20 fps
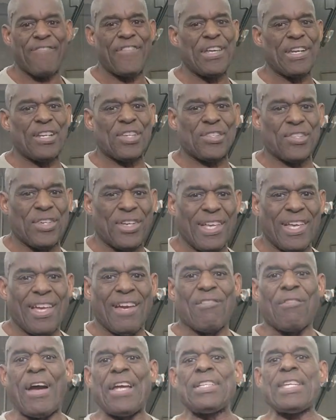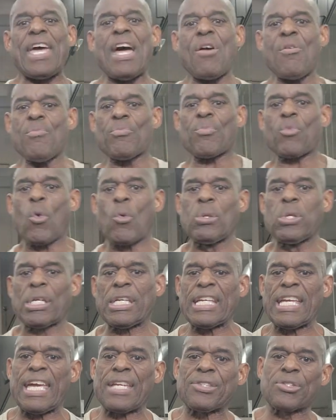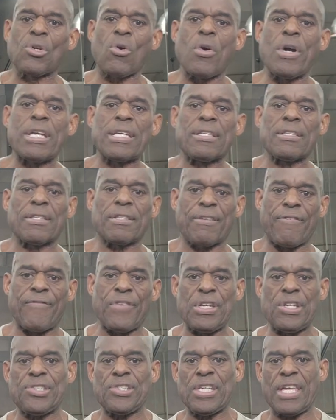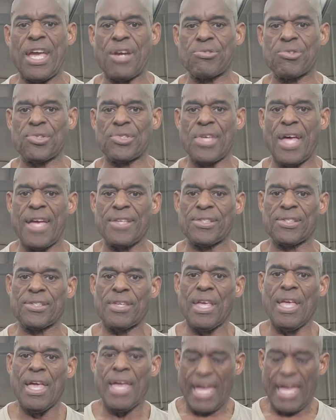finished. Right now, we're looking at doing the finishing exercises,